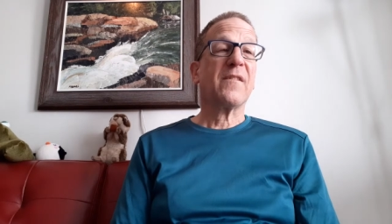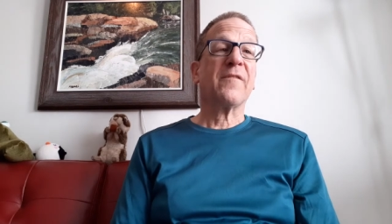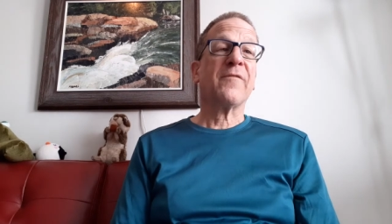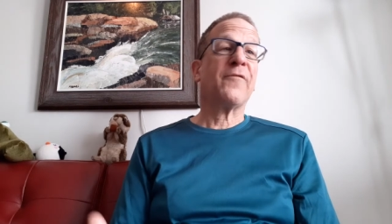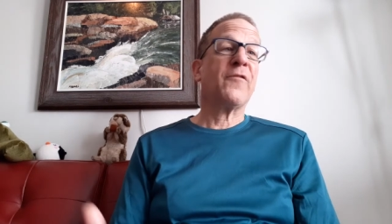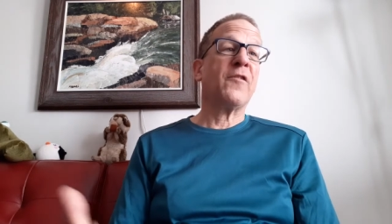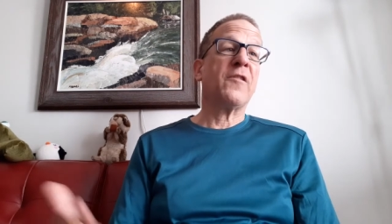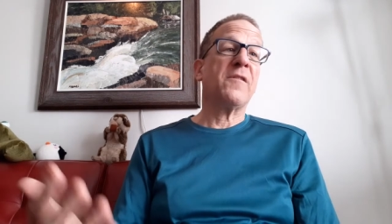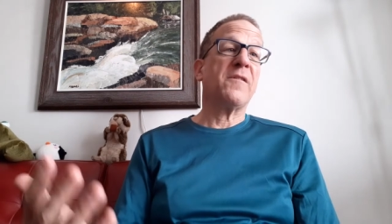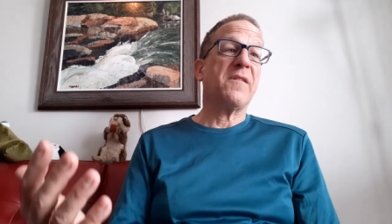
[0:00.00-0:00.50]

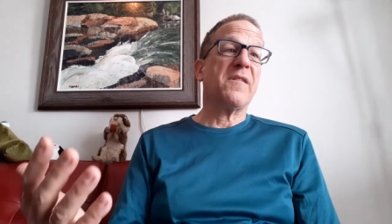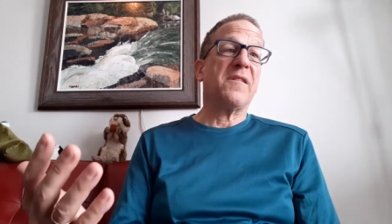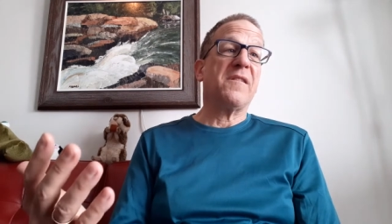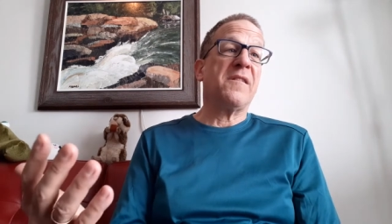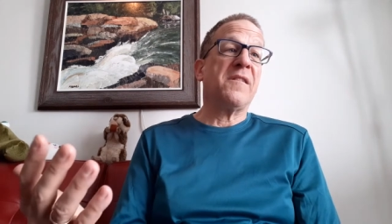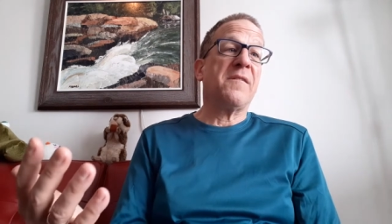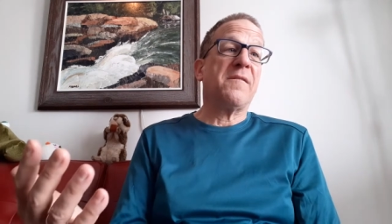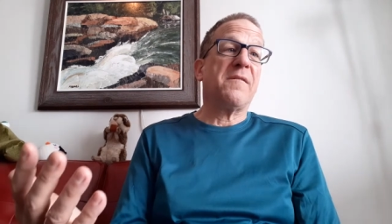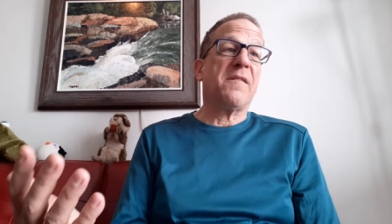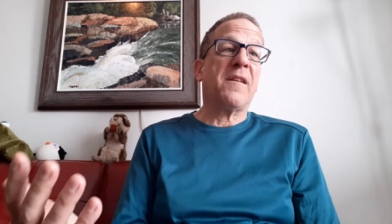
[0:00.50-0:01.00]
for
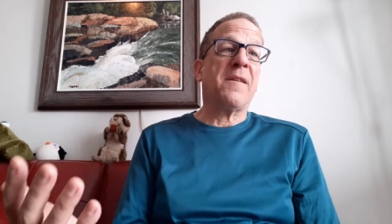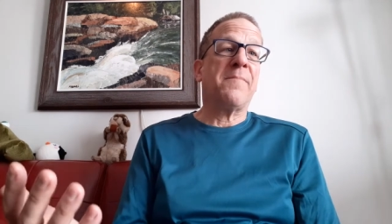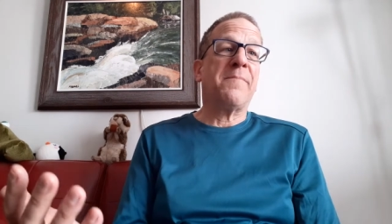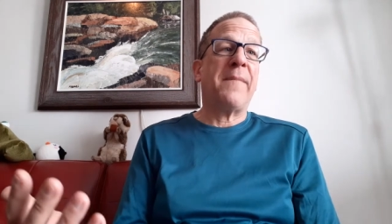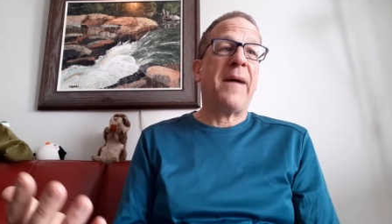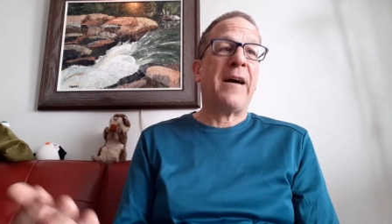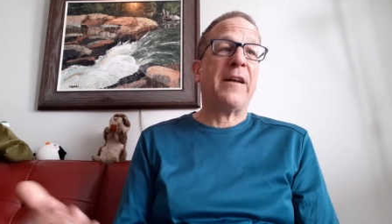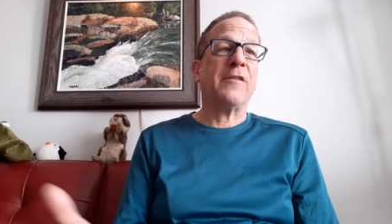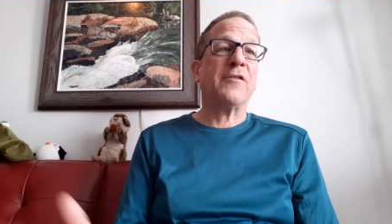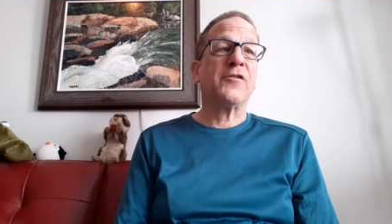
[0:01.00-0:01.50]
it, it
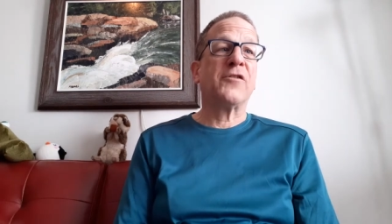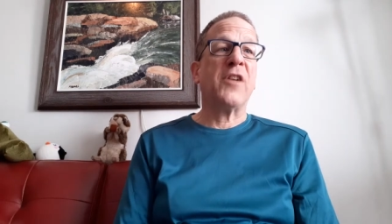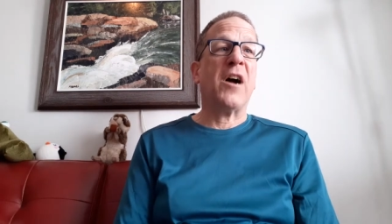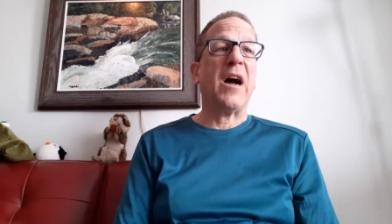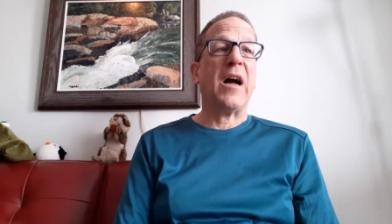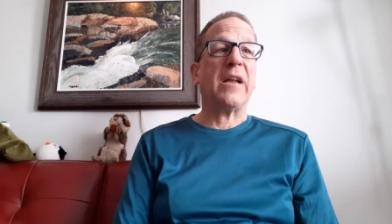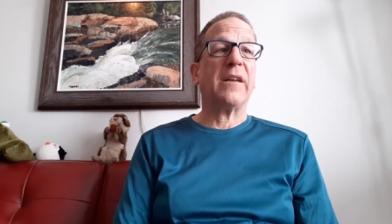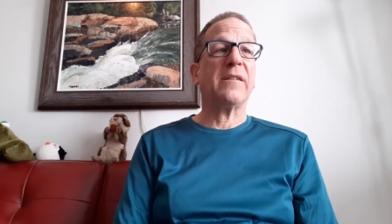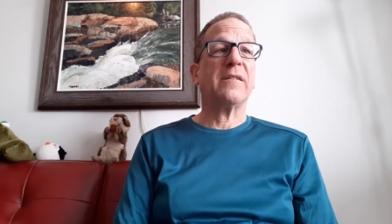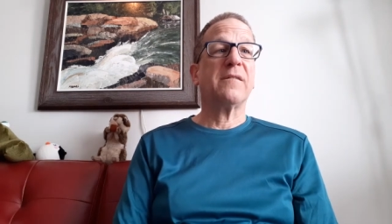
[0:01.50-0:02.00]
matters
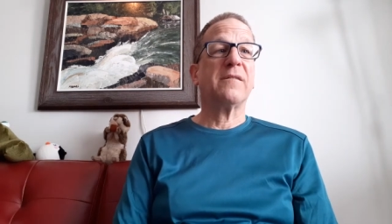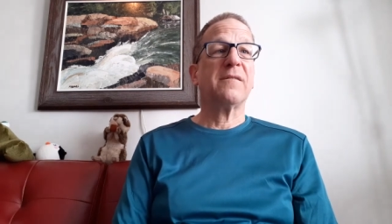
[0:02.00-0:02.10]
not.